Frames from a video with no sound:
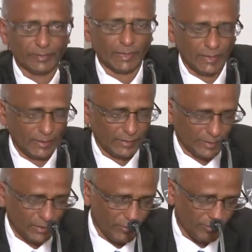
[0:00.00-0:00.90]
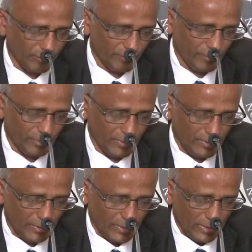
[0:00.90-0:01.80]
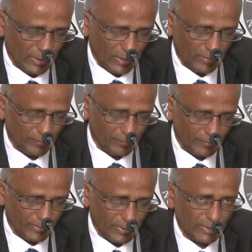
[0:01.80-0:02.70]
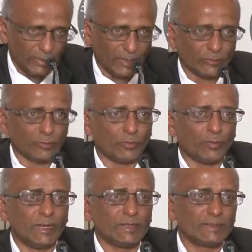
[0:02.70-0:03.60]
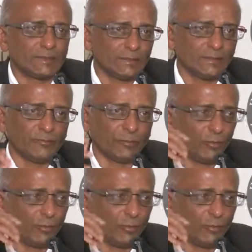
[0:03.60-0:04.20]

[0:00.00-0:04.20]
taken account of. There's always for